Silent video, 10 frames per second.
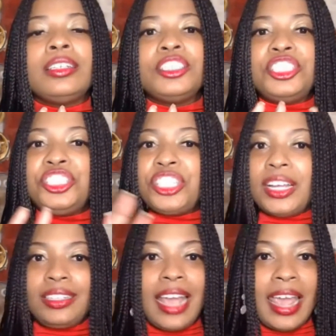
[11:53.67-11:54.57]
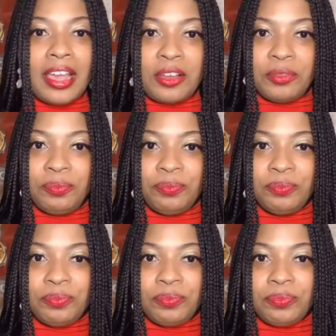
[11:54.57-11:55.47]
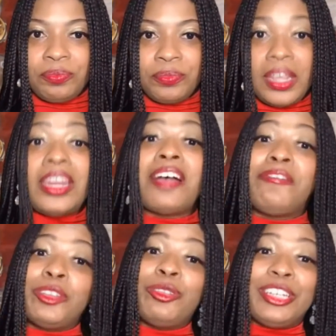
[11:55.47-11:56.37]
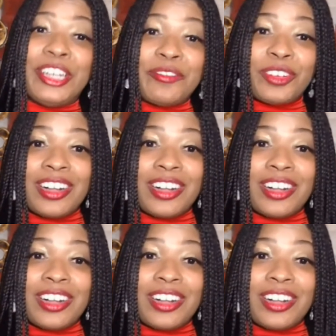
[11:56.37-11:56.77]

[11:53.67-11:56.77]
shut down, and I flew to Denver,